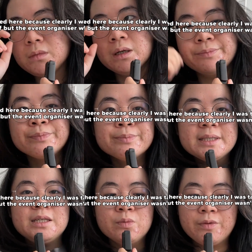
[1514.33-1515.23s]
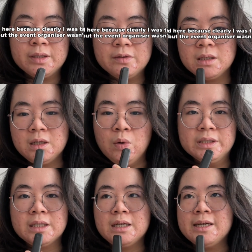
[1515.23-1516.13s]
Yeah, anyway,
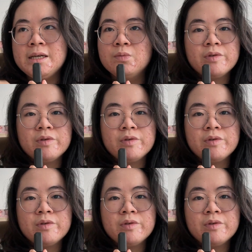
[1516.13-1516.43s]
it's